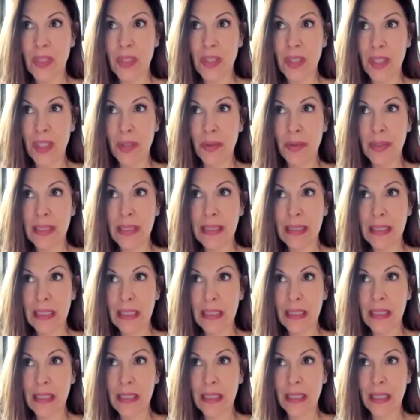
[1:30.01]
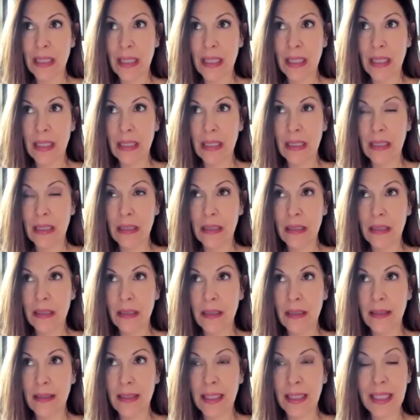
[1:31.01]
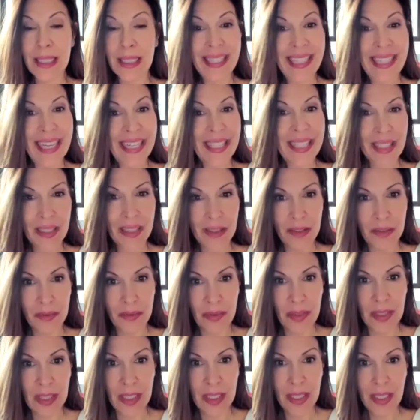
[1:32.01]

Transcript: to assist uh, the collective